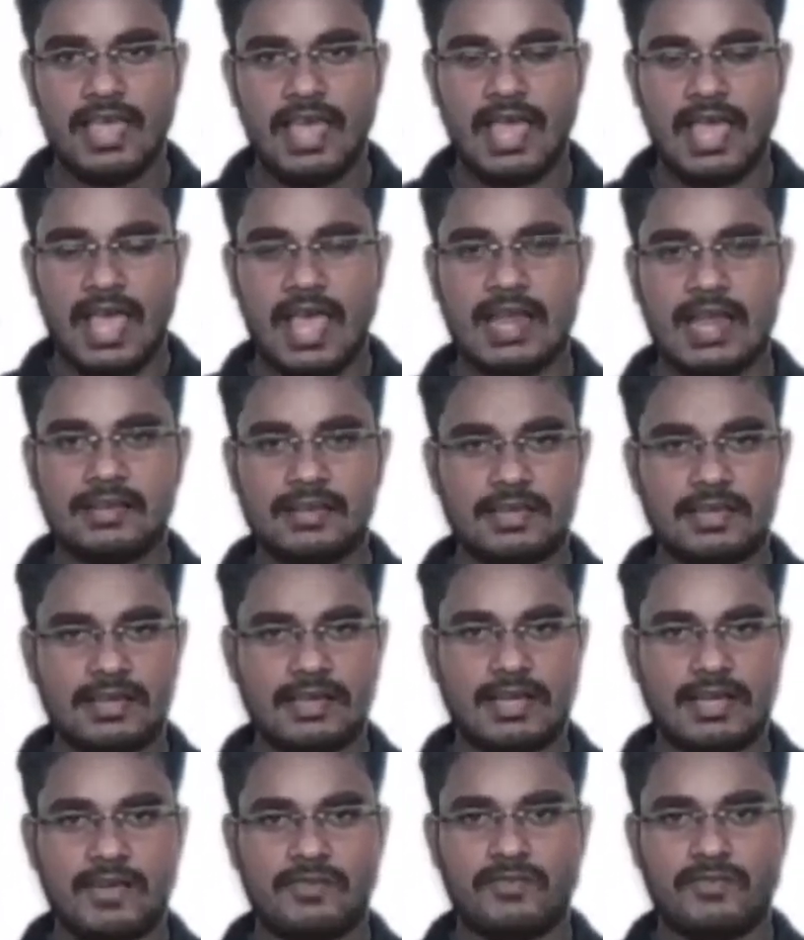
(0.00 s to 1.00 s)
and
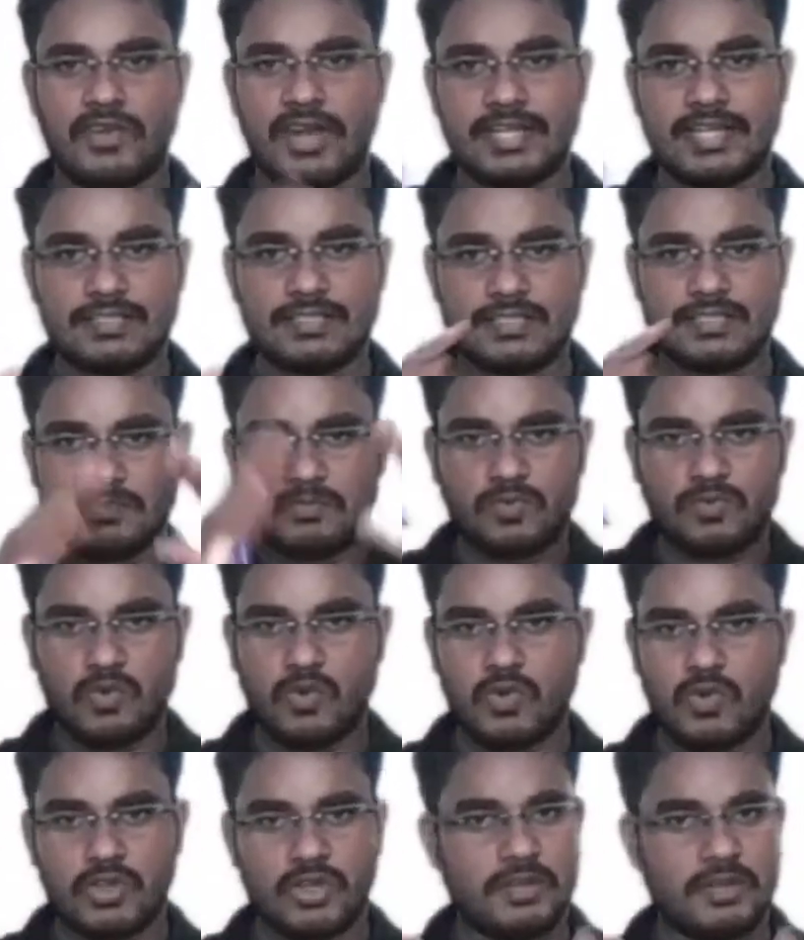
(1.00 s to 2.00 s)
I'm writing some
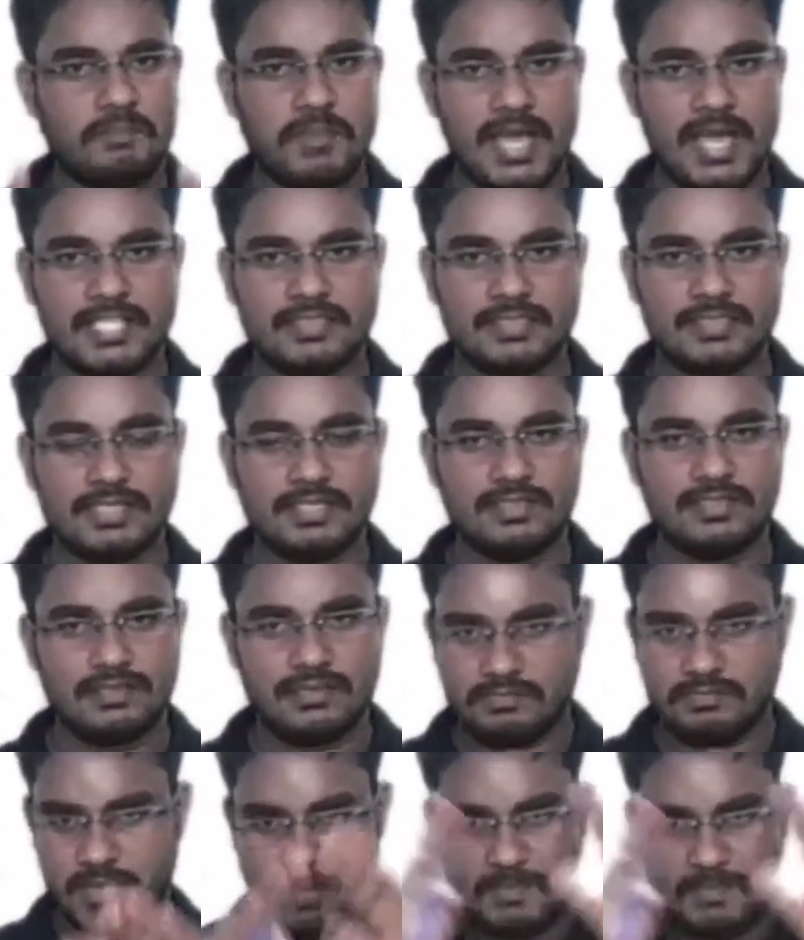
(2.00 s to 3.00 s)
code on a Python,
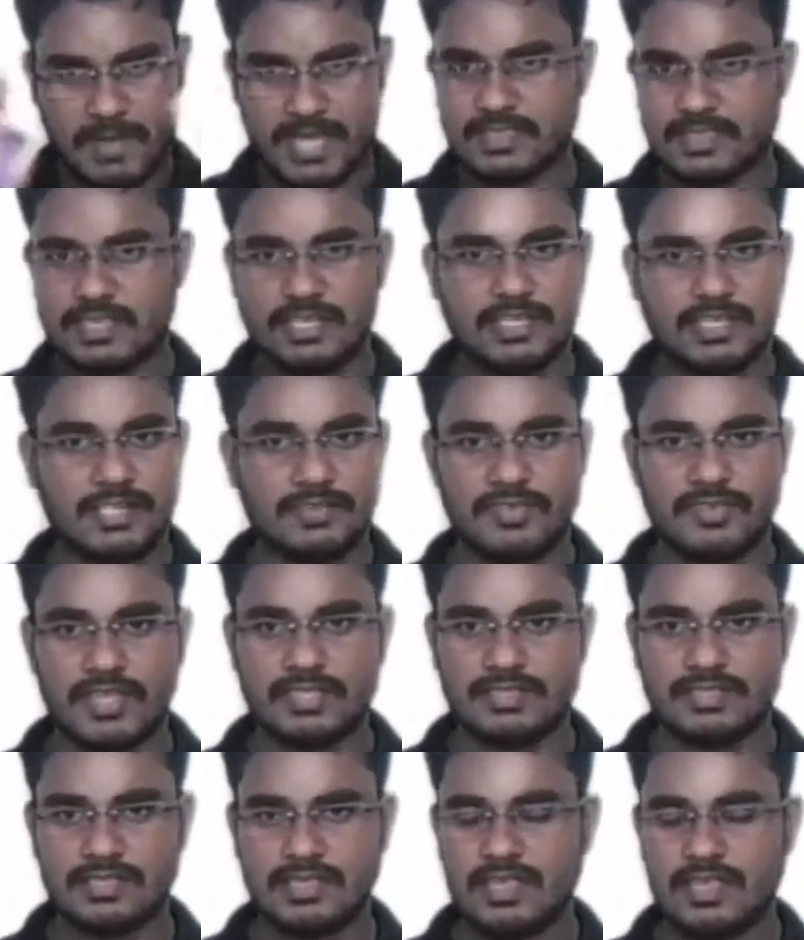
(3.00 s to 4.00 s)
my Python
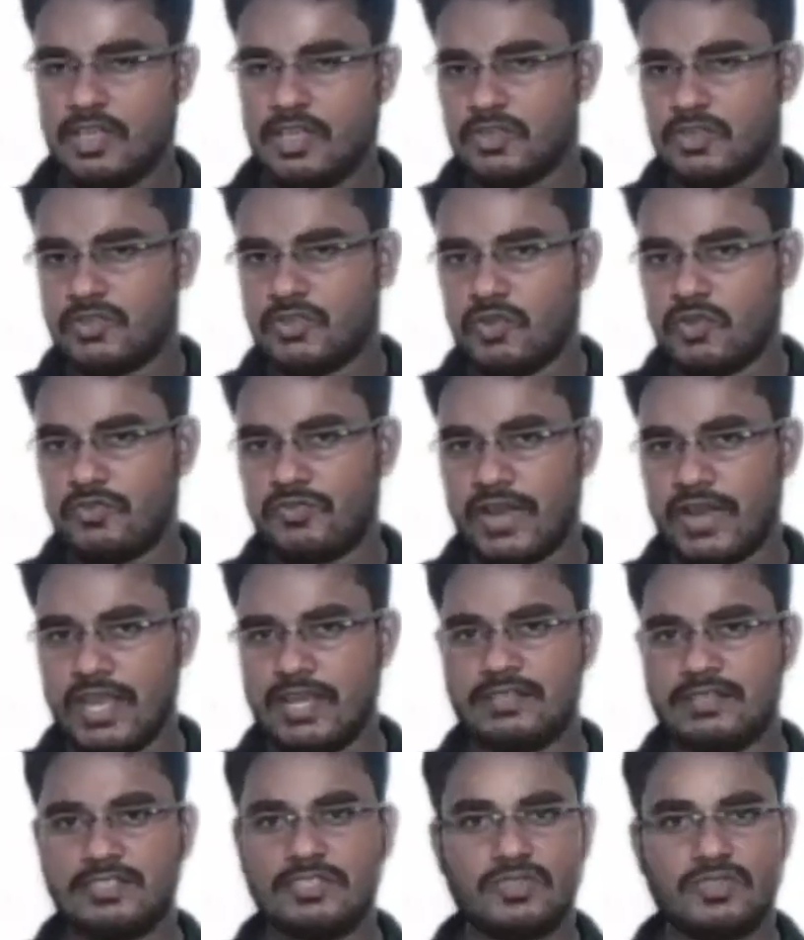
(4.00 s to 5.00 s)
interface, your
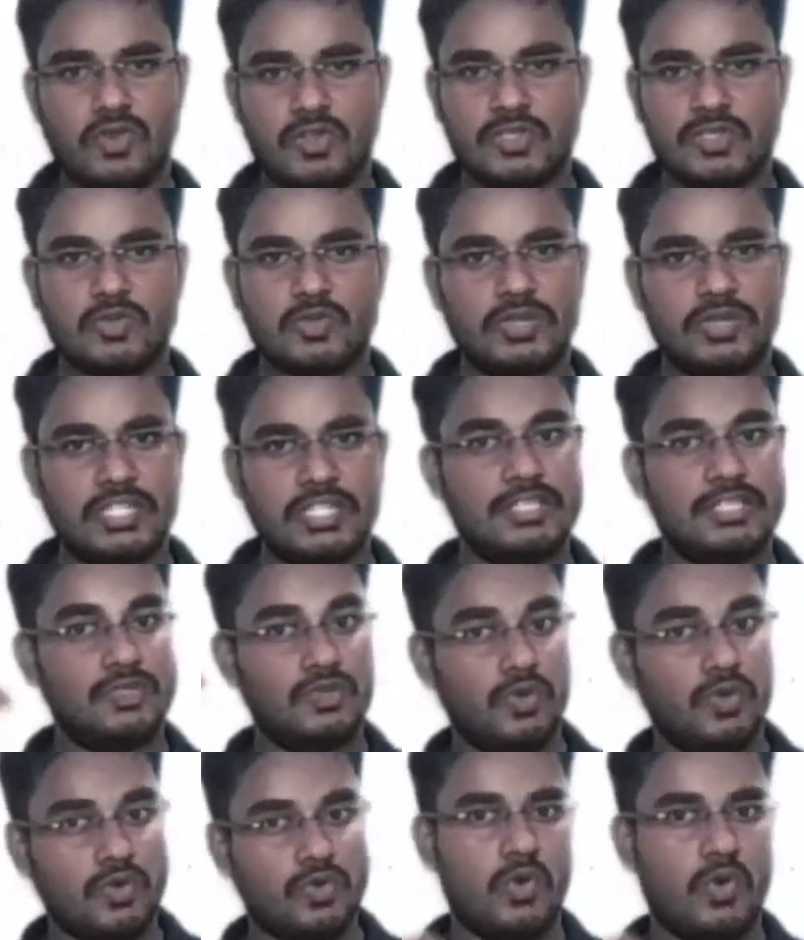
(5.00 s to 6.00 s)
friend is also need
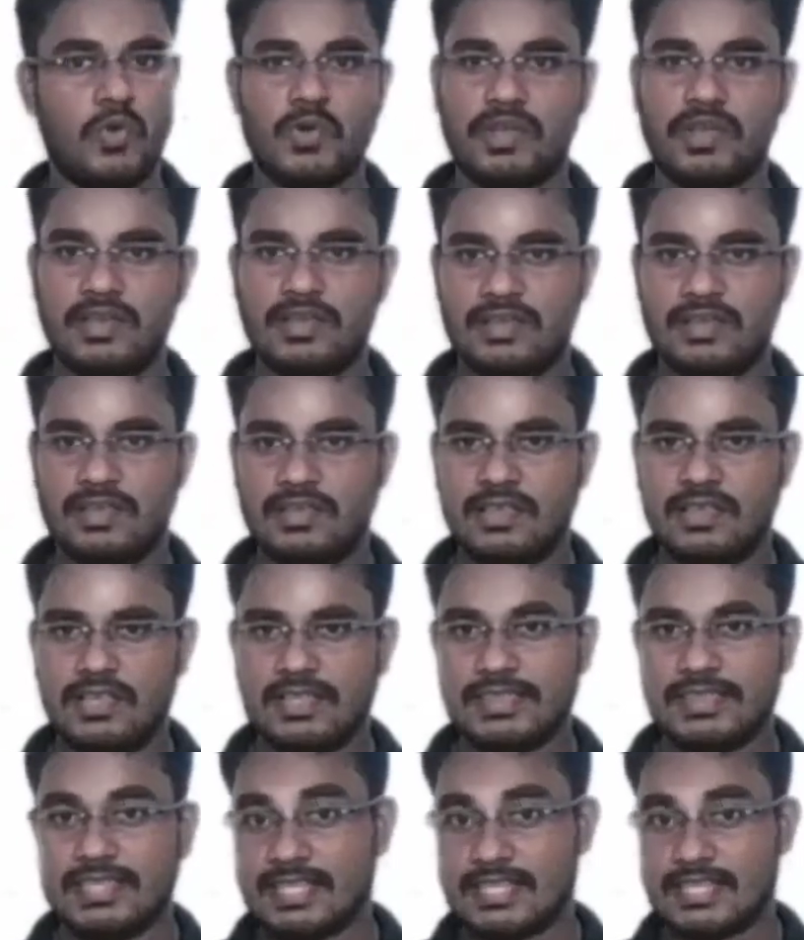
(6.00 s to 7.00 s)
your code.
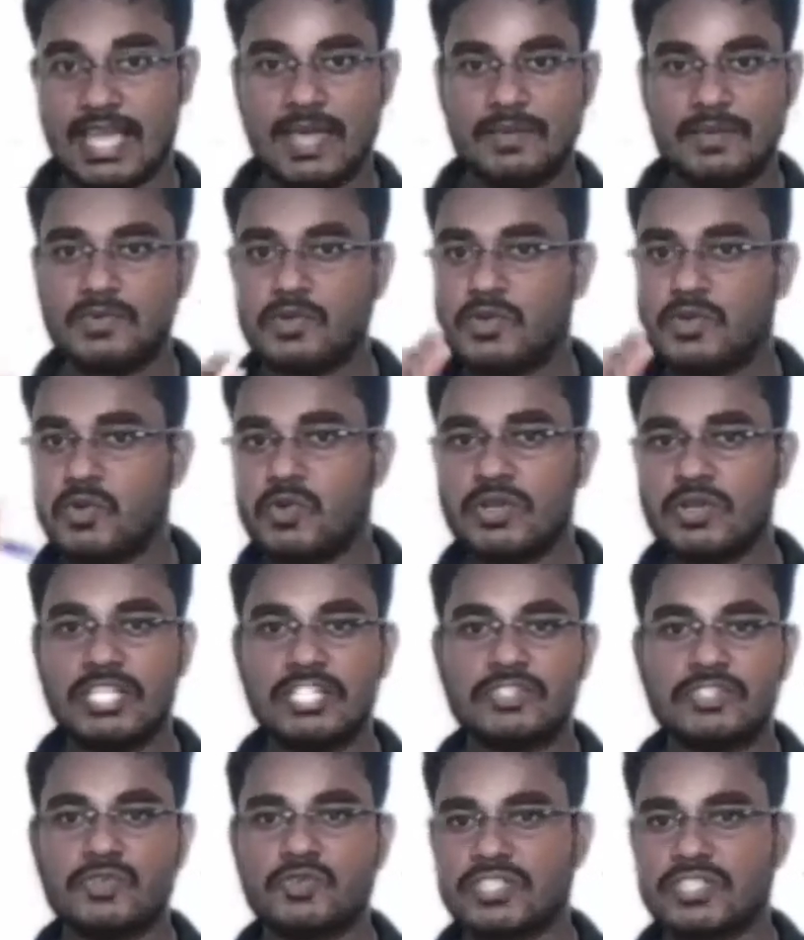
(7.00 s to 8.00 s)
The time you don't
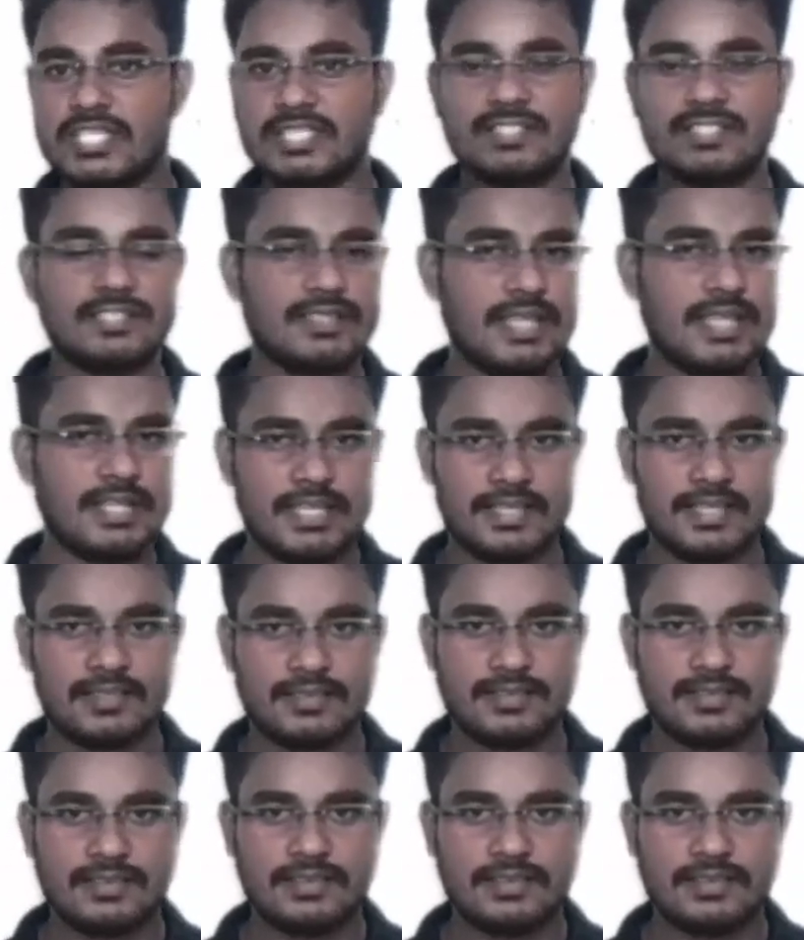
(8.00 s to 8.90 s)
need to change the setting.